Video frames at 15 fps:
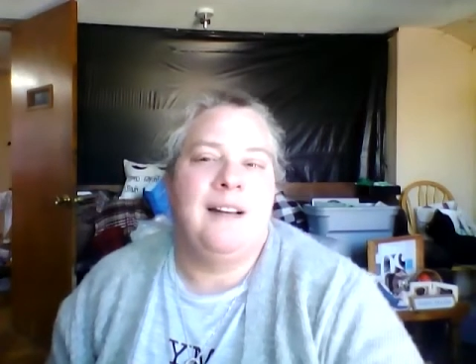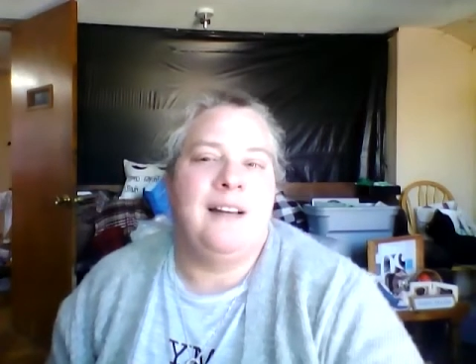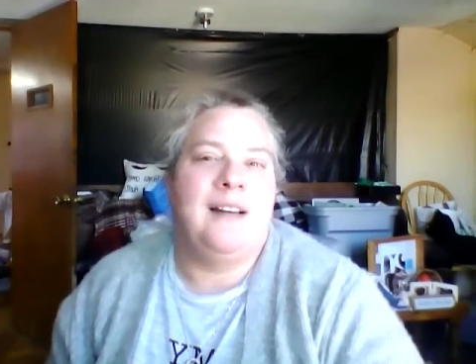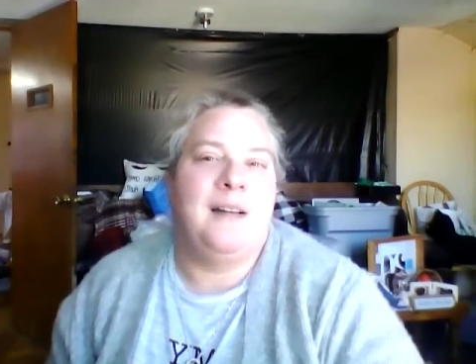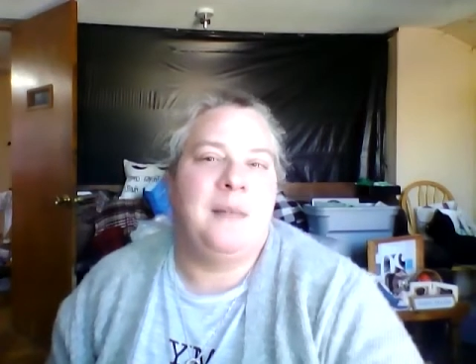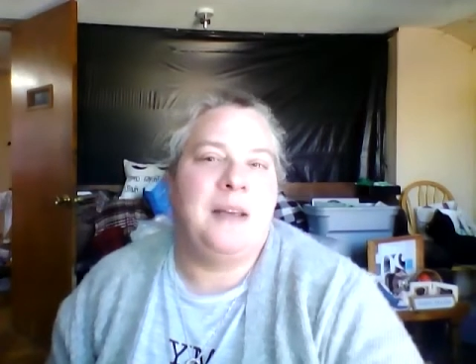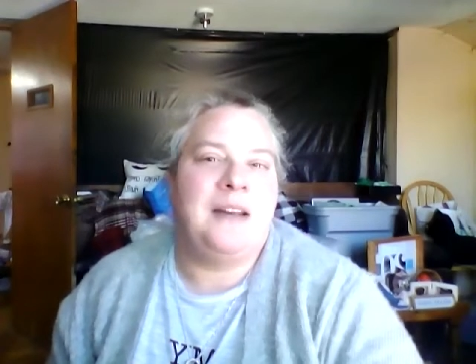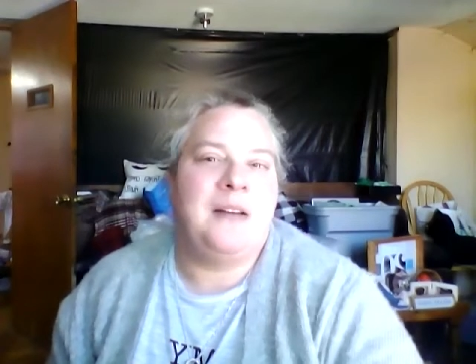
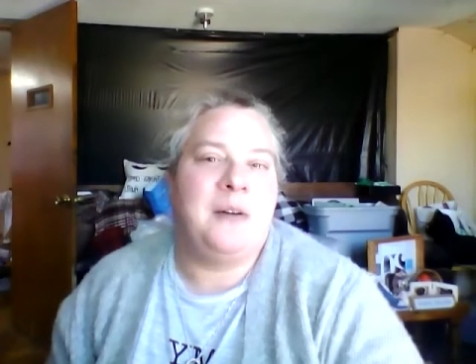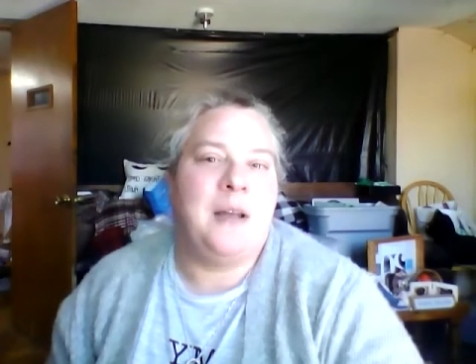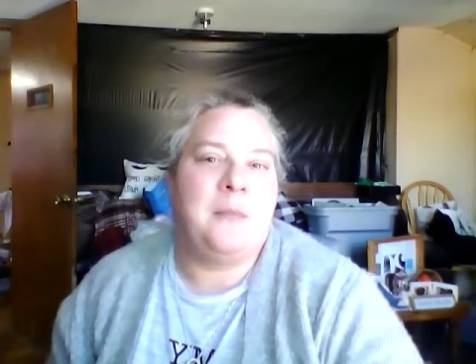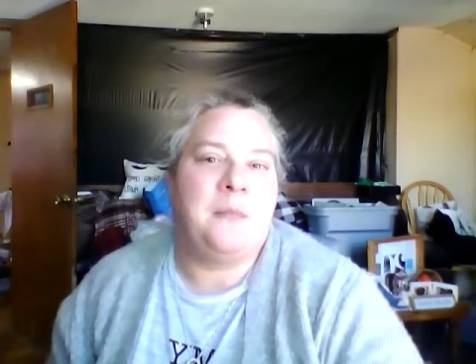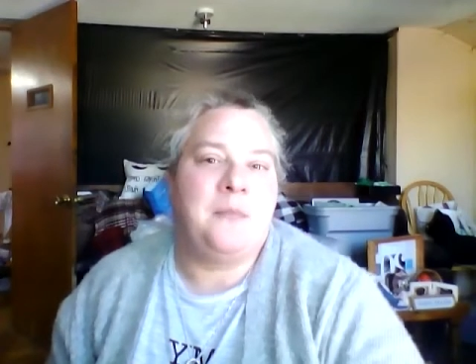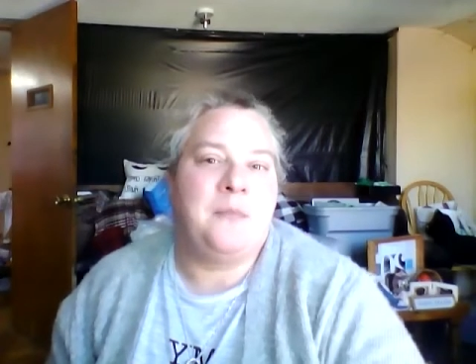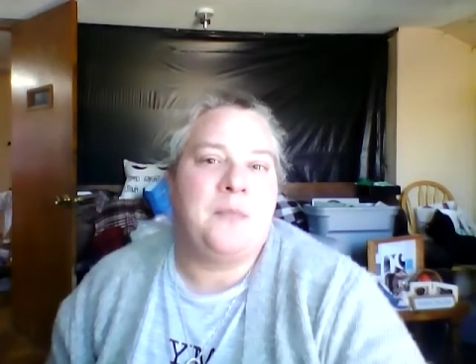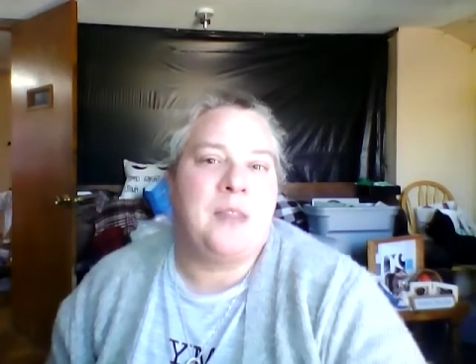
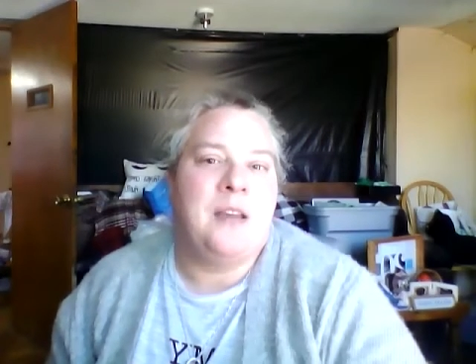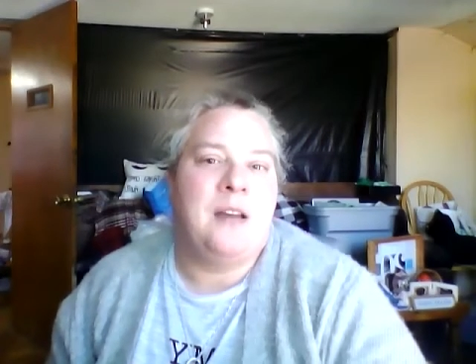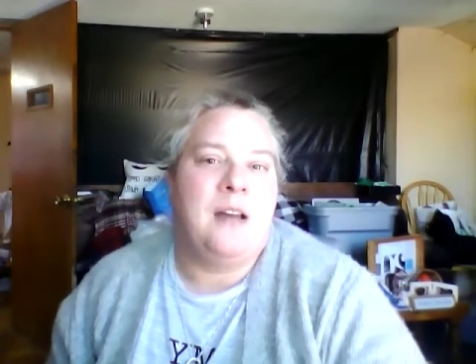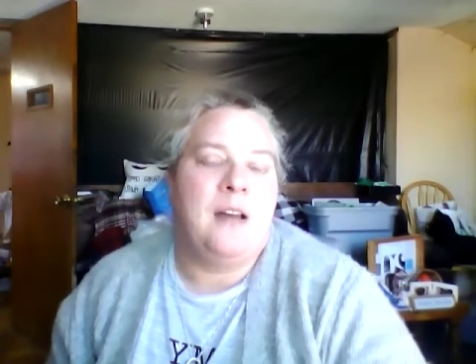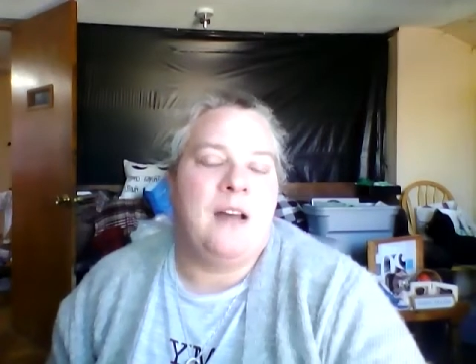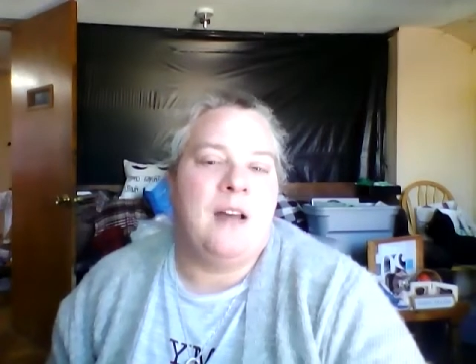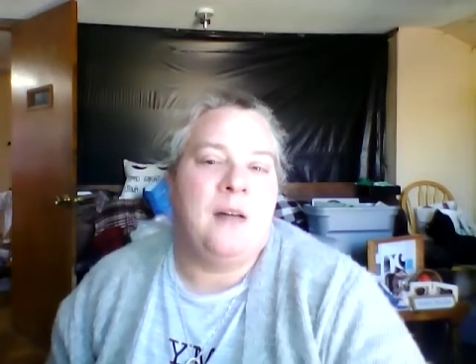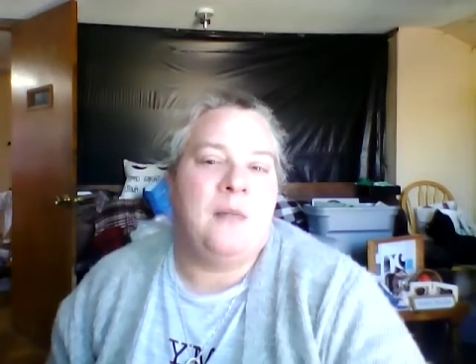Anyway,
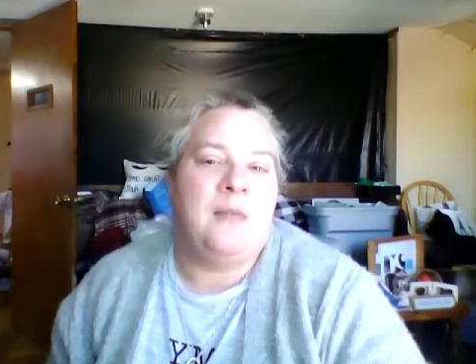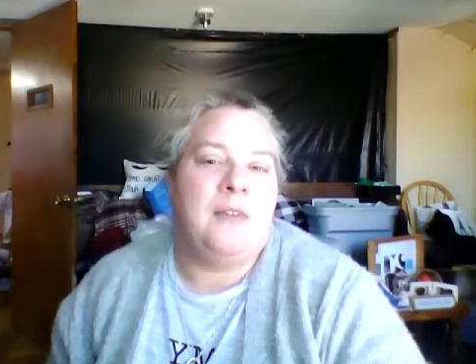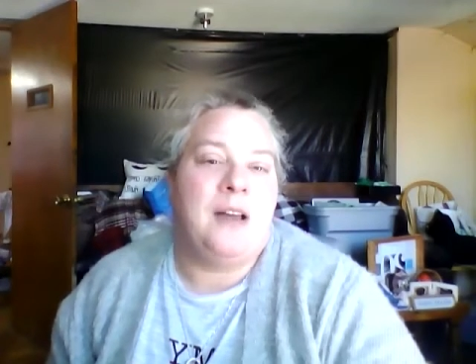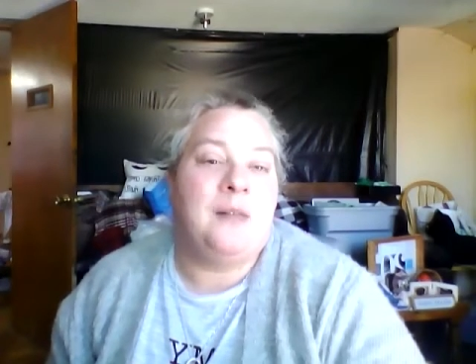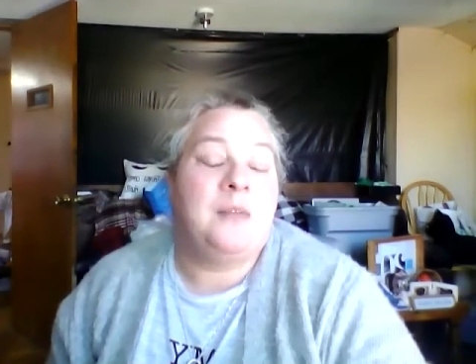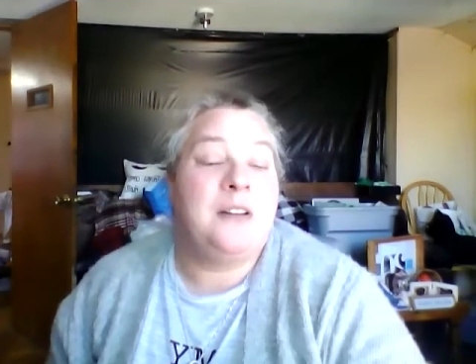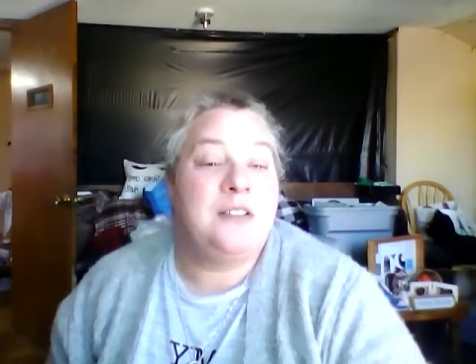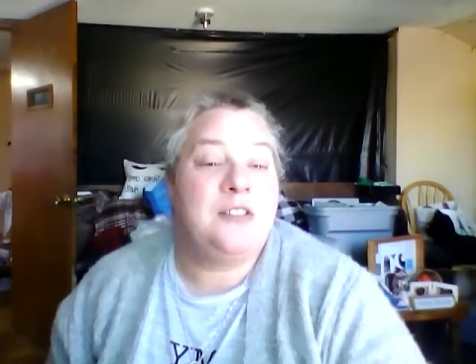I'm
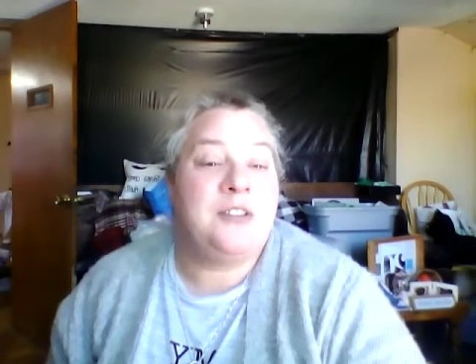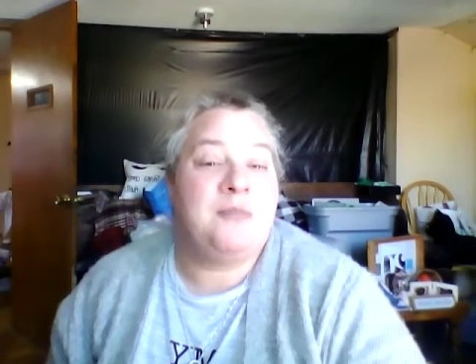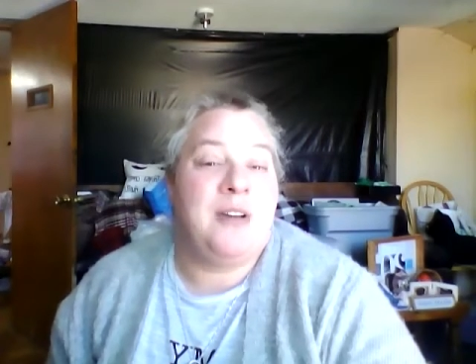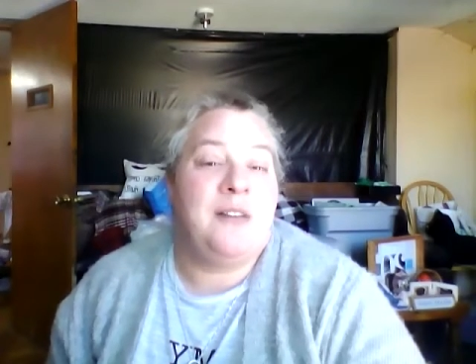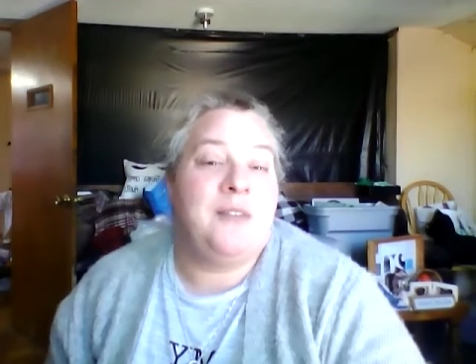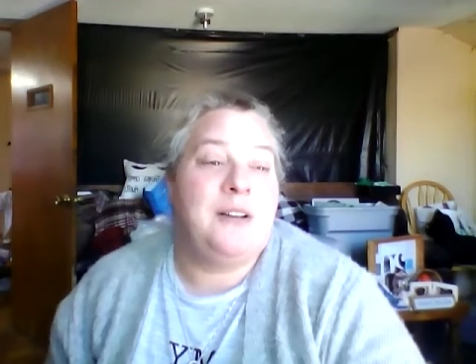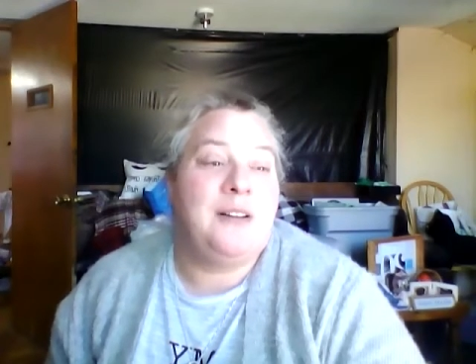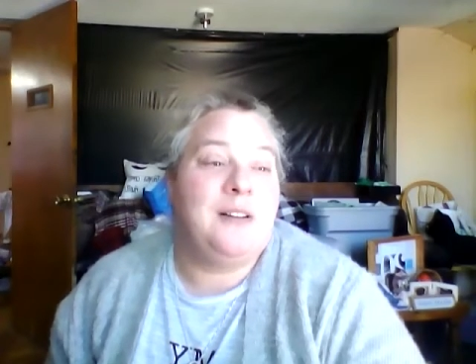going to jump
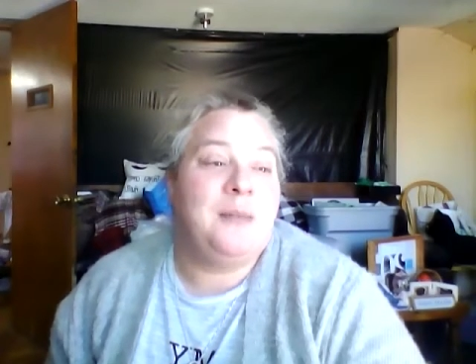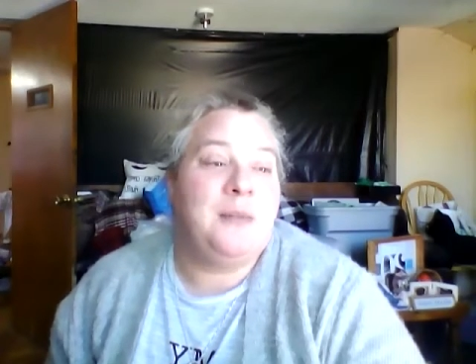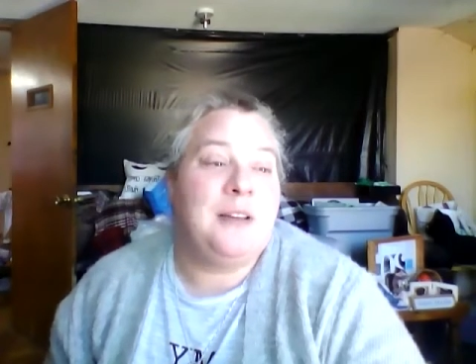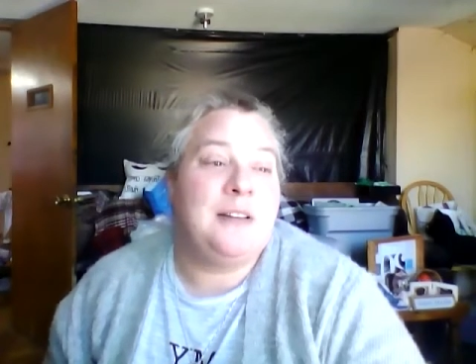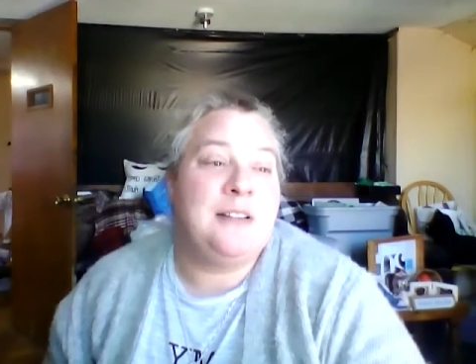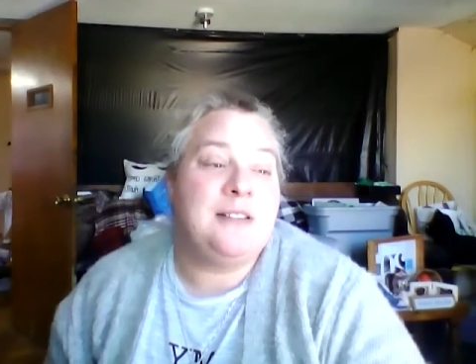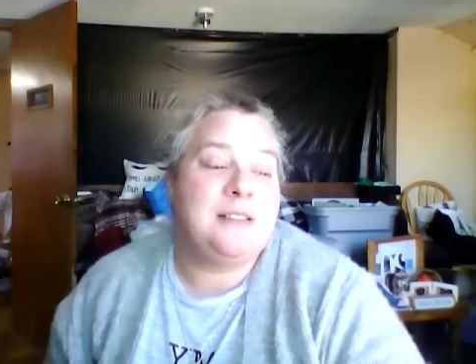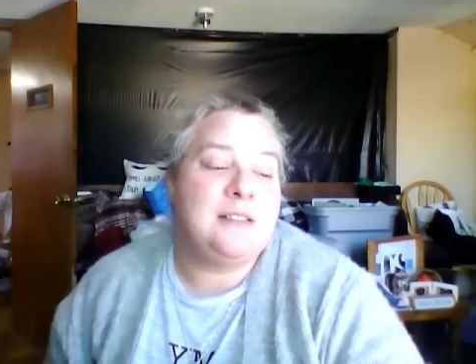off of here
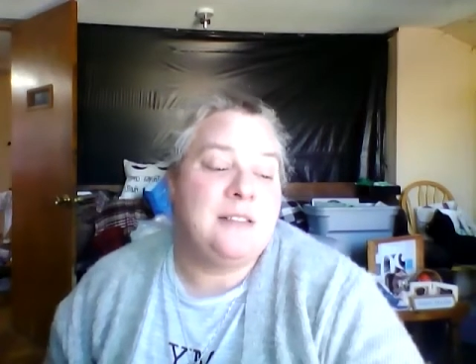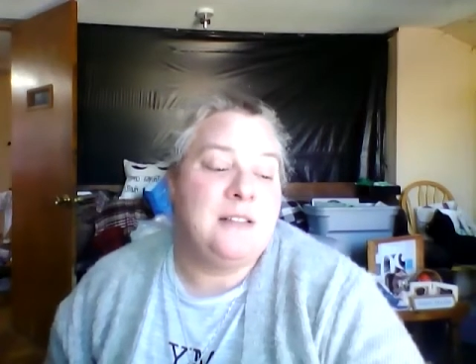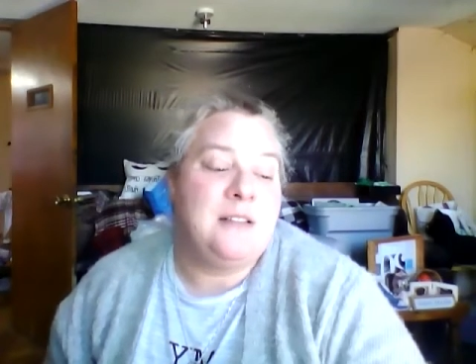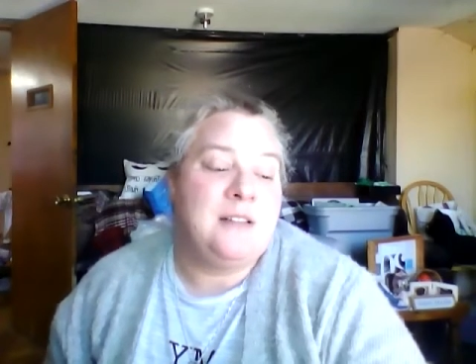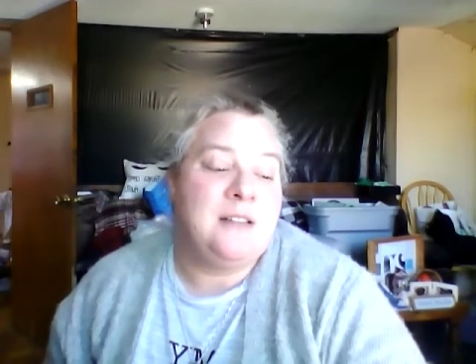because